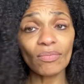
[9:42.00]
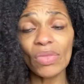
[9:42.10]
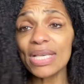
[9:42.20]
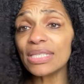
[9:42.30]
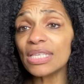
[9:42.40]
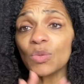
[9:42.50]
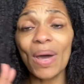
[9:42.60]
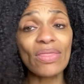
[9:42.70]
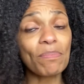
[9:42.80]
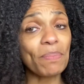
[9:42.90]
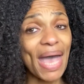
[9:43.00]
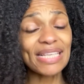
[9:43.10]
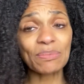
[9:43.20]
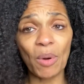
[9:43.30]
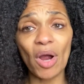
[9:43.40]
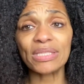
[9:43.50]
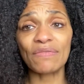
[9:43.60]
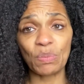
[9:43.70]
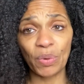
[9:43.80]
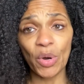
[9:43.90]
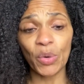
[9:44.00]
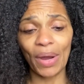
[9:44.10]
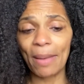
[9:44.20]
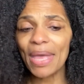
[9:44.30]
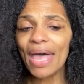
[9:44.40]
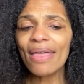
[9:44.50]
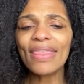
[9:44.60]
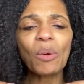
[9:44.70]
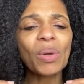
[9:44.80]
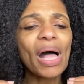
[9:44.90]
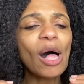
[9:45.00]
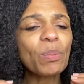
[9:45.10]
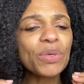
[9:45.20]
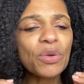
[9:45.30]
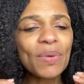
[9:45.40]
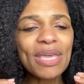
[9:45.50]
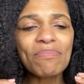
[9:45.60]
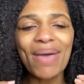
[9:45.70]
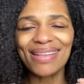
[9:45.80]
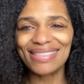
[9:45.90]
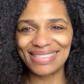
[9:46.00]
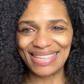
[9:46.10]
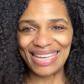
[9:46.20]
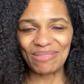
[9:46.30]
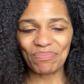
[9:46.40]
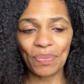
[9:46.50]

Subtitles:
This is one of the best parts of the program that will help you immensely.